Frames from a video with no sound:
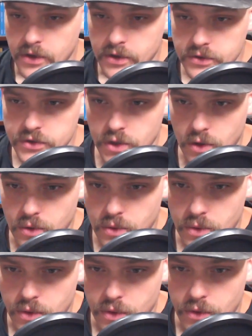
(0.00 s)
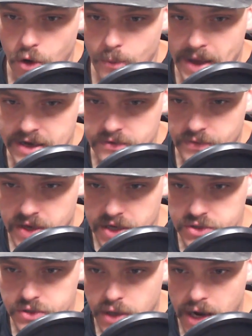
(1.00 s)
So no
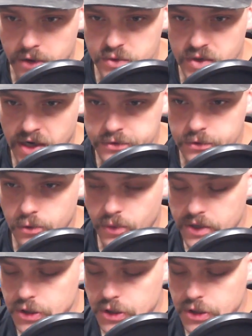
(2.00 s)
magnification, iron sights or a red